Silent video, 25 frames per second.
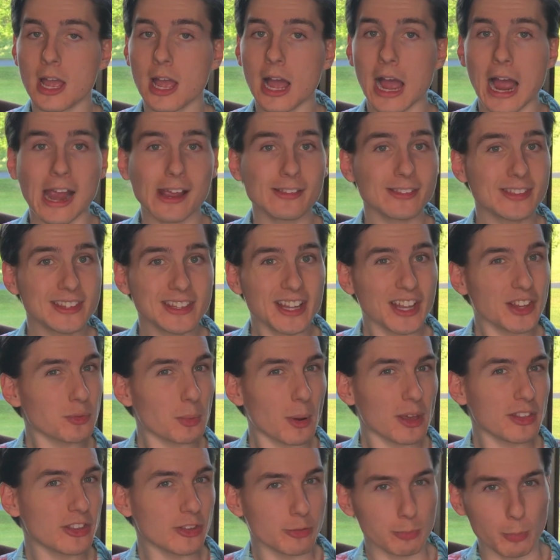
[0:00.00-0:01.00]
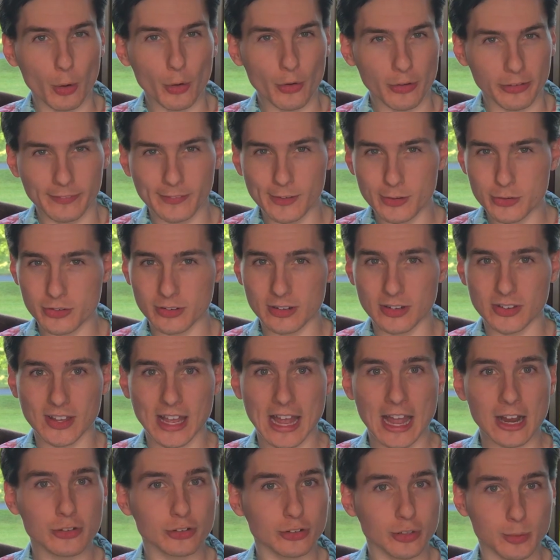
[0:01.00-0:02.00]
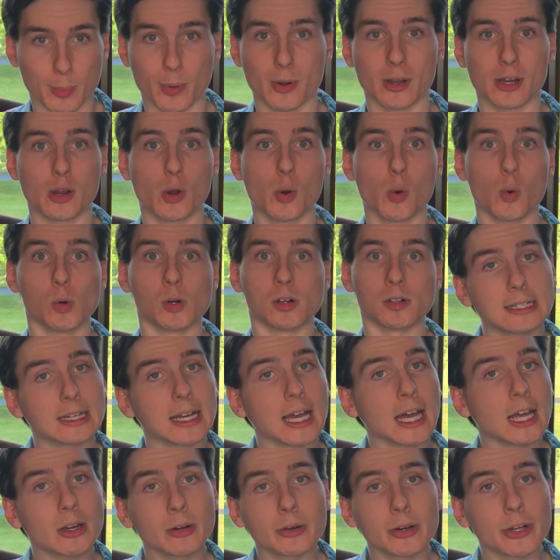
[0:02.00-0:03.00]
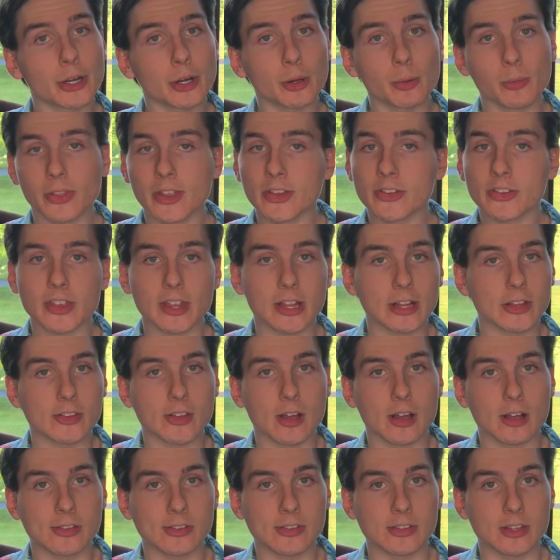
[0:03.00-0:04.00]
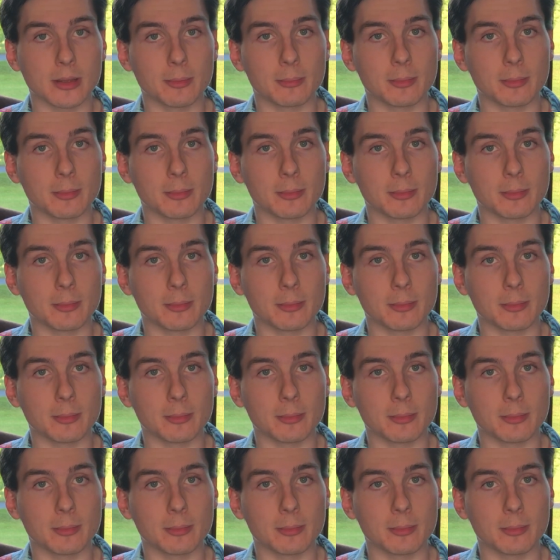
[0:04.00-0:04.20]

I think that's why this PokeFusion is actually pretty cool. I don't know, this thing is awesome.